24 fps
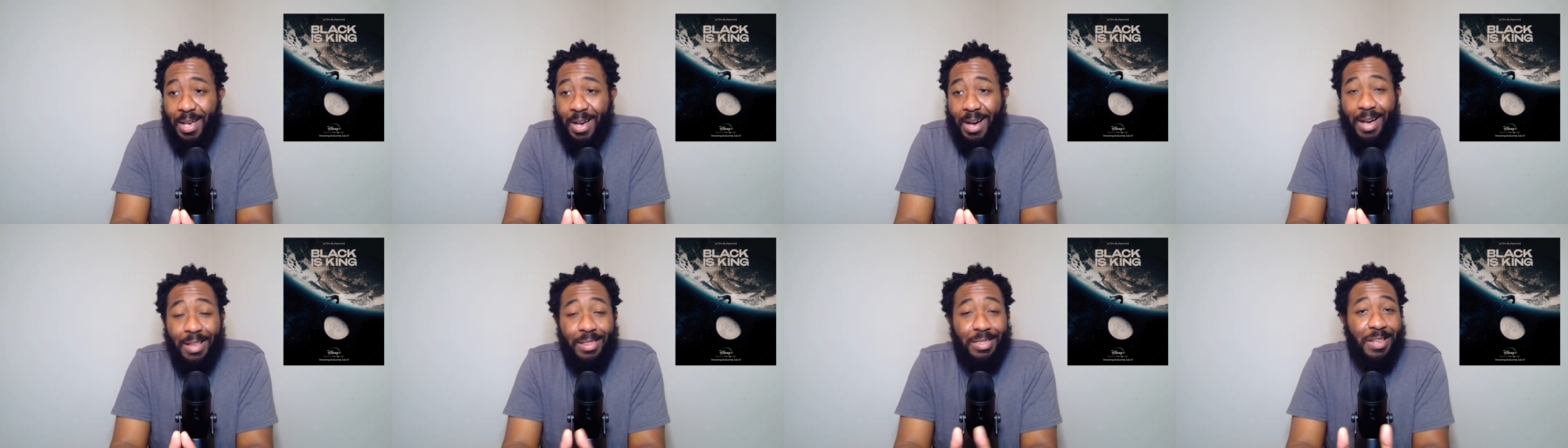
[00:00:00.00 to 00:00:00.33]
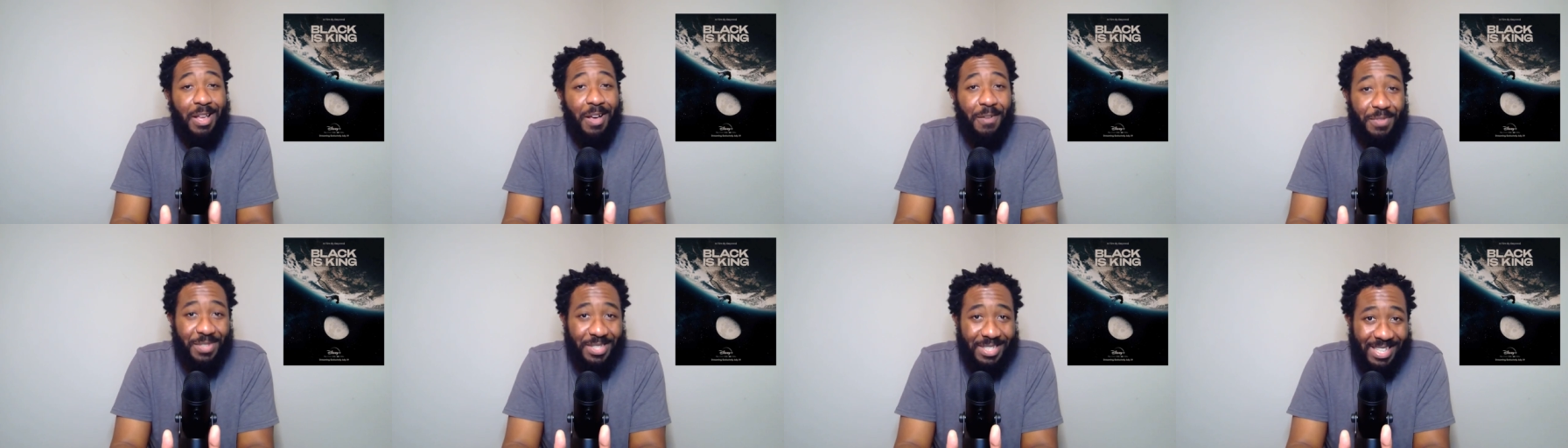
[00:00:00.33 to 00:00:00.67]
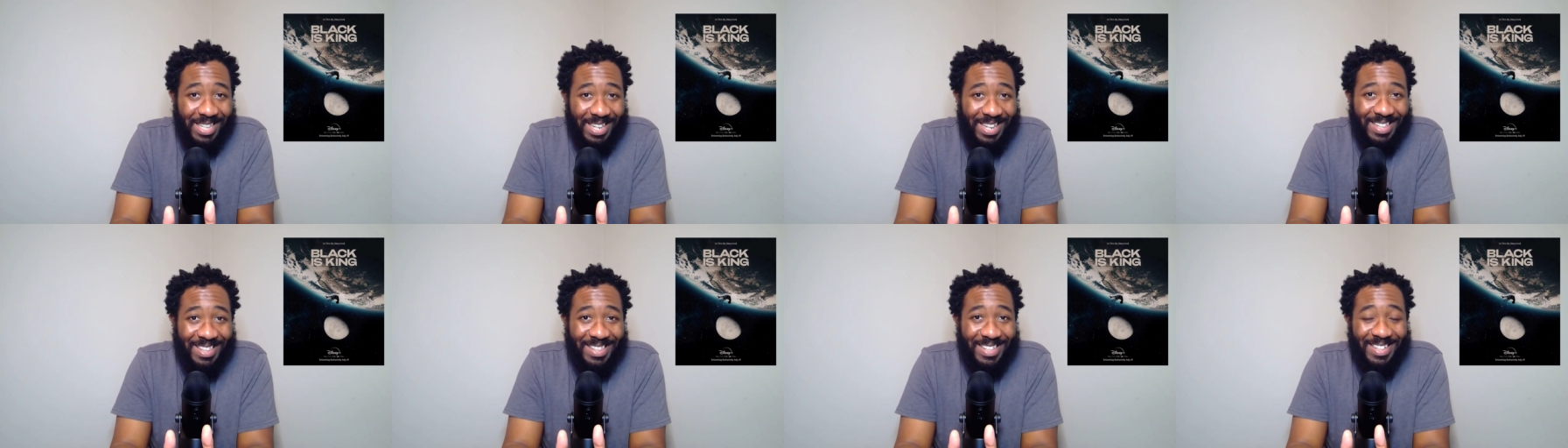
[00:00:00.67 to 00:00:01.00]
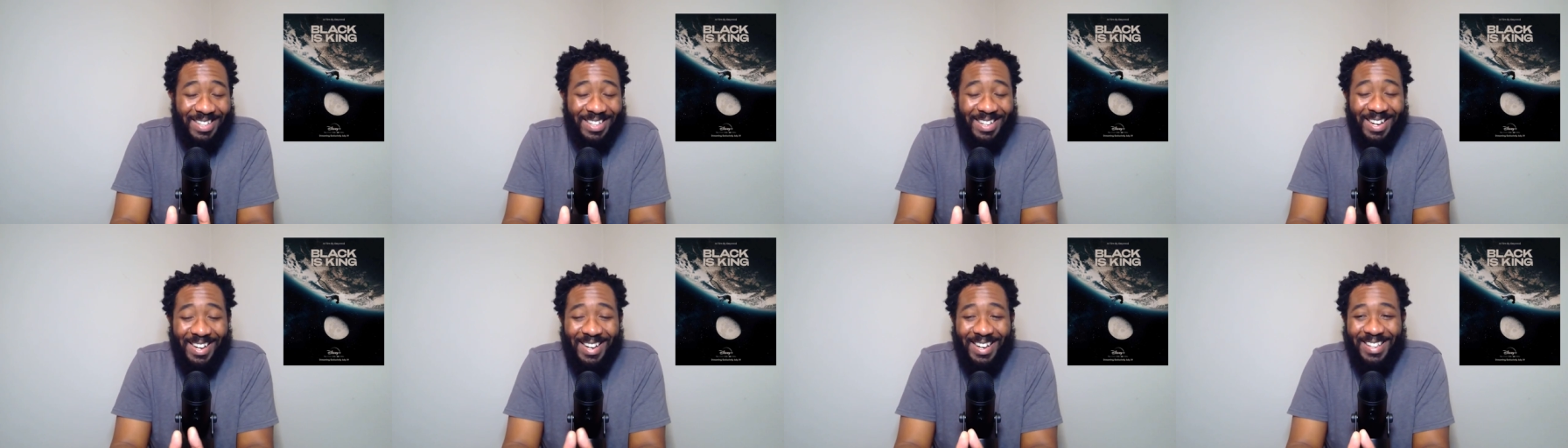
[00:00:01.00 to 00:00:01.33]
I love seeing seeing the
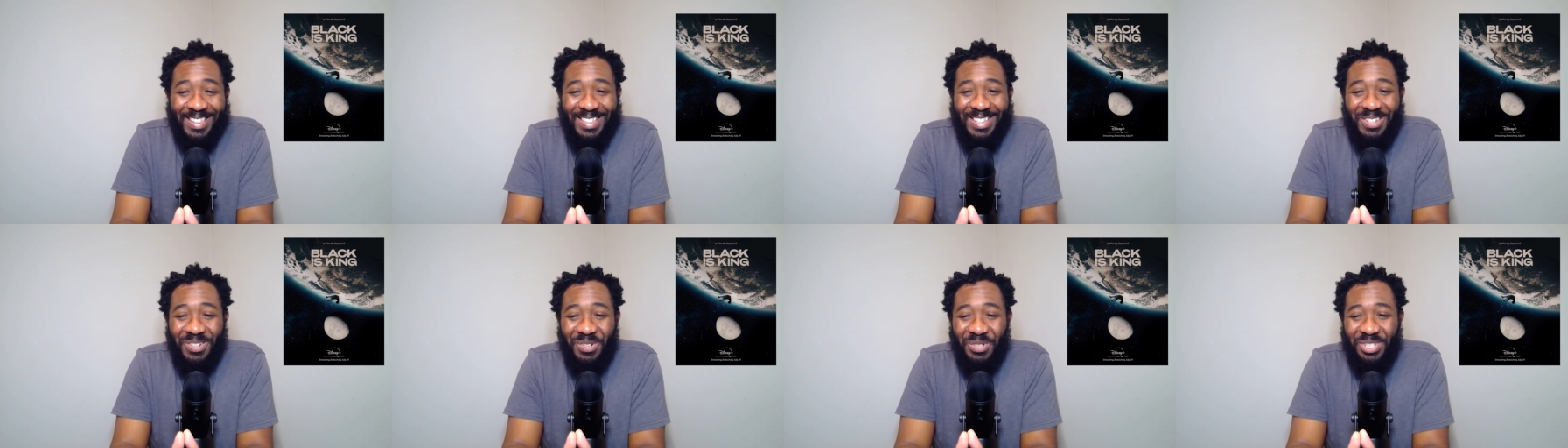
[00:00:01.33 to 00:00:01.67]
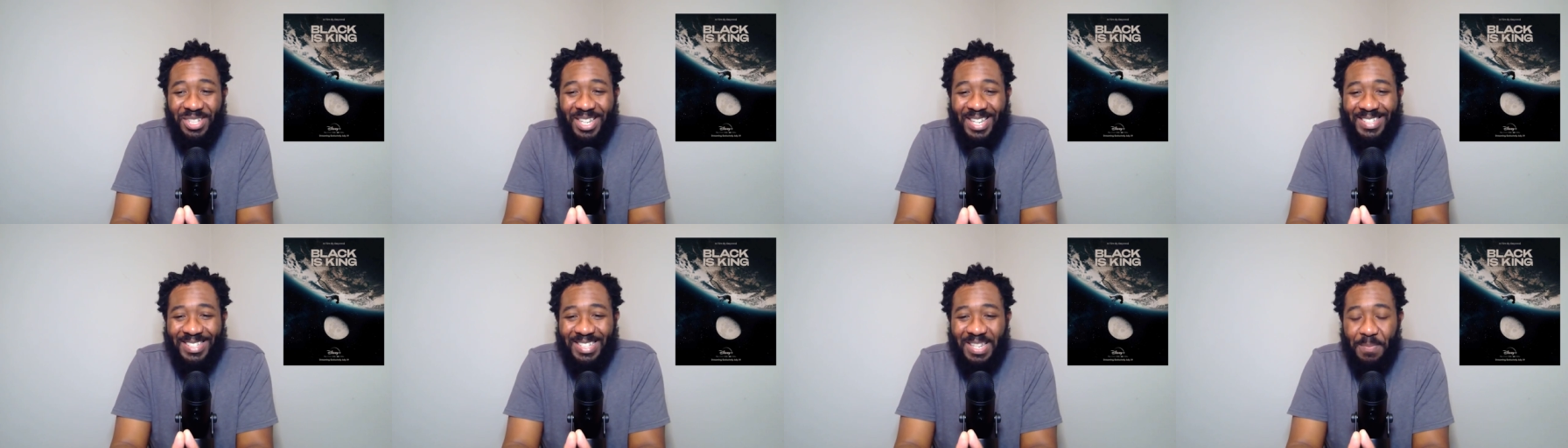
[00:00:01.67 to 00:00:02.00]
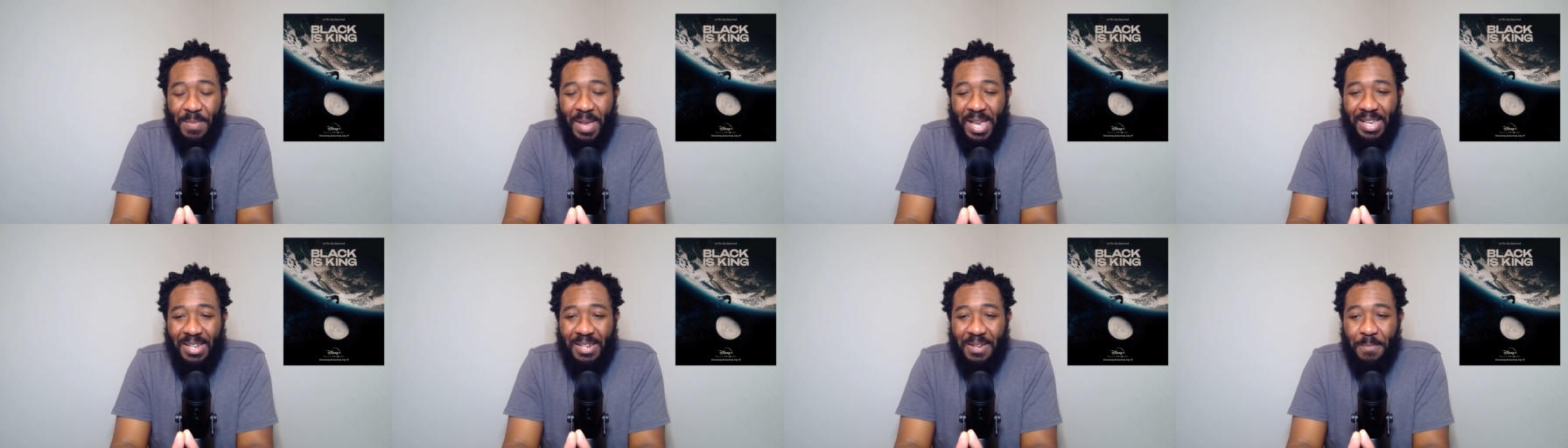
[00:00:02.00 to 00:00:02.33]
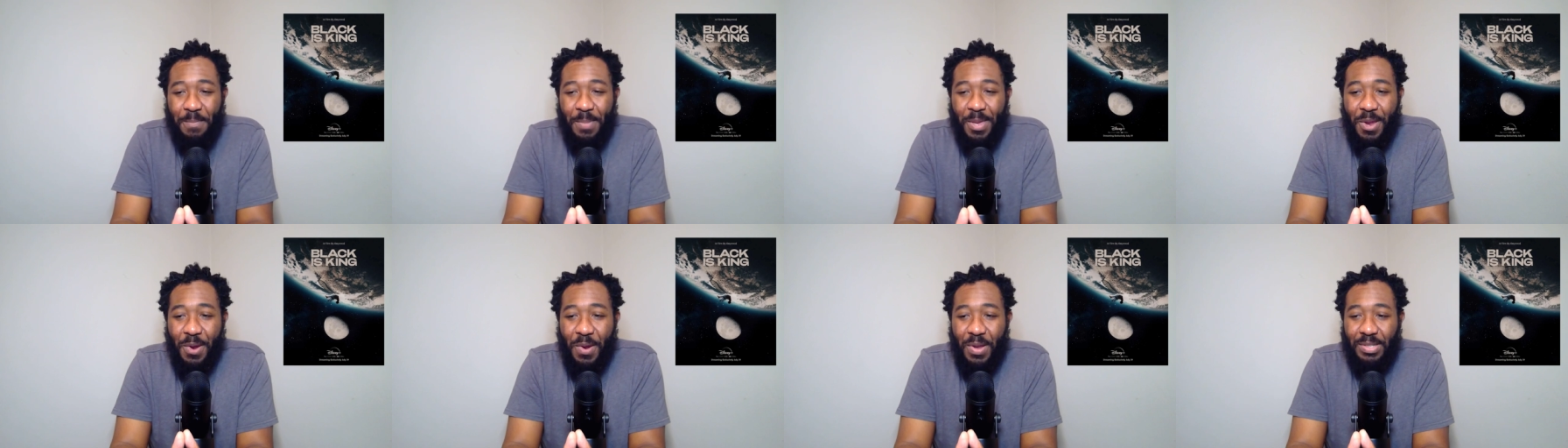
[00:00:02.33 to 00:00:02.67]
uh, you know Jay Z making an
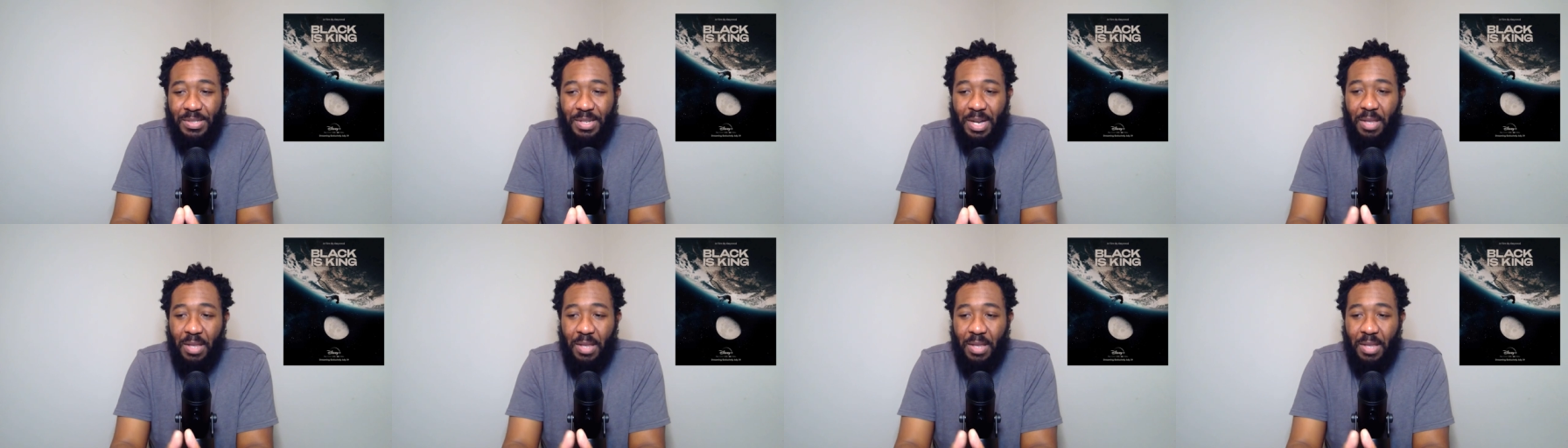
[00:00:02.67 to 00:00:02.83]
appearance.